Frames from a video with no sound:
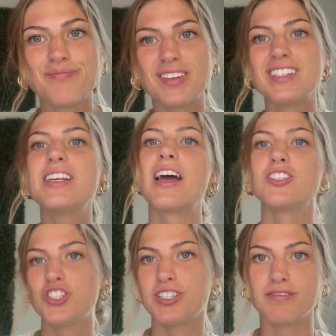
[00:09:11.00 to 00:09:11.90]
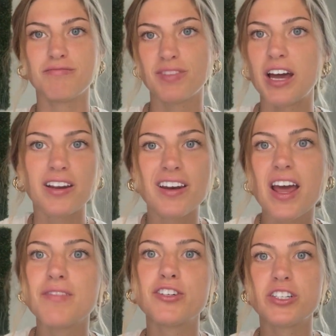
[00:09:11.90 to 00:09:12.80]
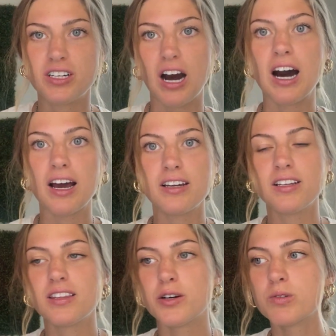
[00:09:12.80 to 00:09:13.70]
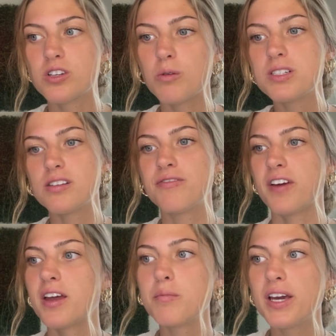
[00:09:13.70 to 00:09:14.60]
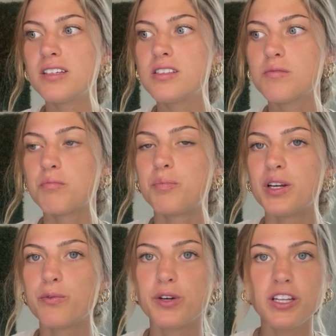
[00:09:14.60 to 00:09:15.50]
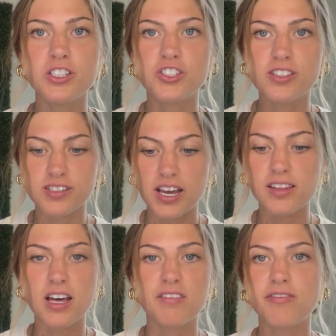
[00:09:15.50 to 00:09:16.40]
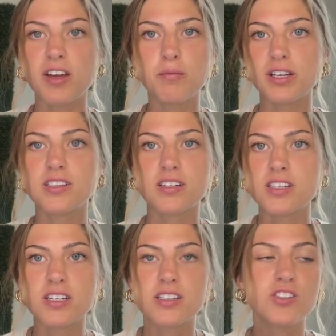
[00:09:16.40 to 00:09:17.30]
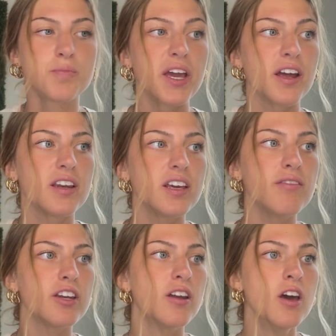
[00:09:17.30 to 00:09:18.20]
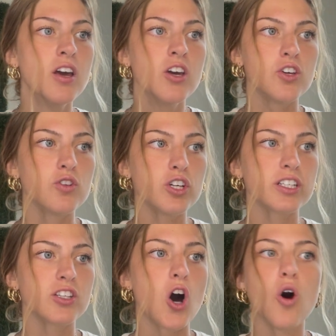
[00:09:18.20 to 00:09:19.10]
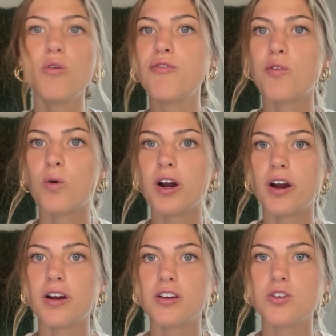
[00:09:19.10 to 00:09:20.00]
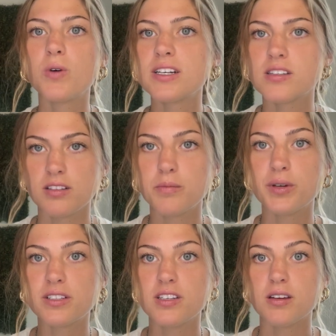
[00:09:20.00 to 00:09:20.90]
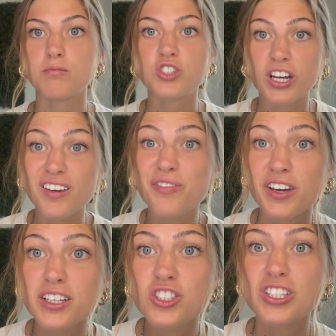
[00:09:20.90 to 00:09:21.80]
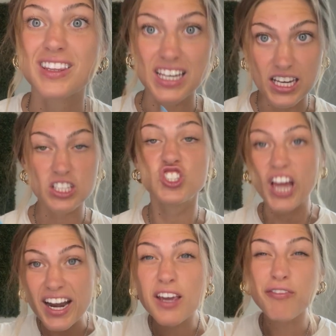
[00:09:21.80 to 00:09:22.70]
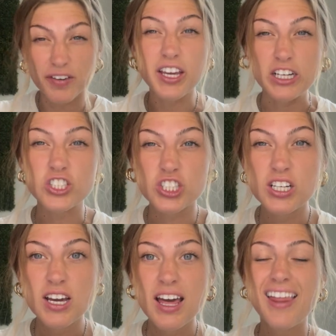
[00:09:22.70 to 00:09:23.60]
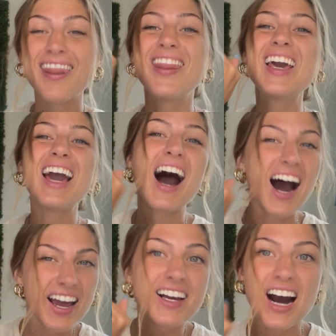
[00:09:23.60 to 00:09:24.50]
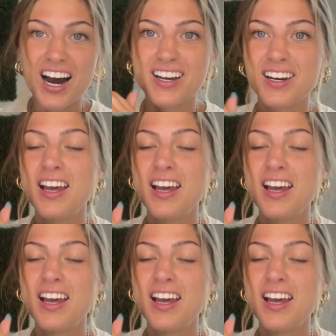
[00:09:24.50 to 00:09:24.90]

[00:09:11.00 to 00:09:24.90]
attention that it never got. There was always a fan base, but it really just stayed that fan base. It didn't expand. Even you look at the 2004 U.S. Olympic team, Jenny Finch, the icon